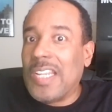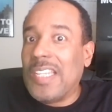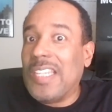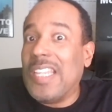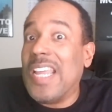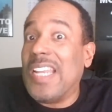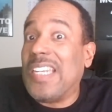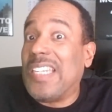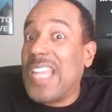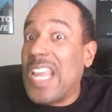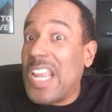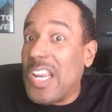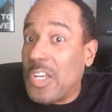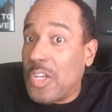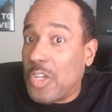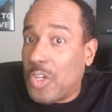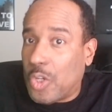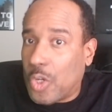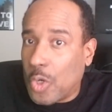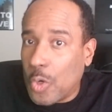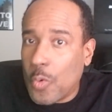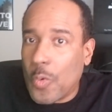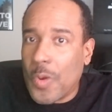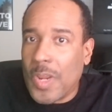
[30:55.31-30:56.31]
that they
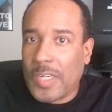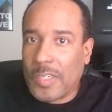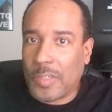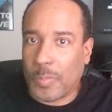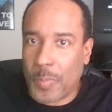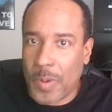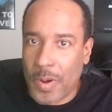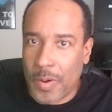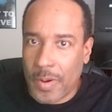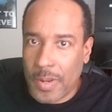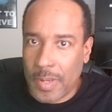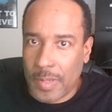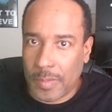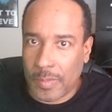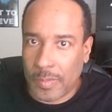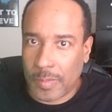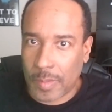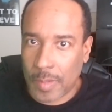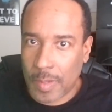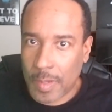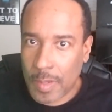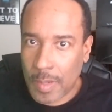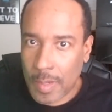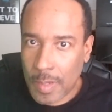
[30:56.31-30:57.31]
do experience.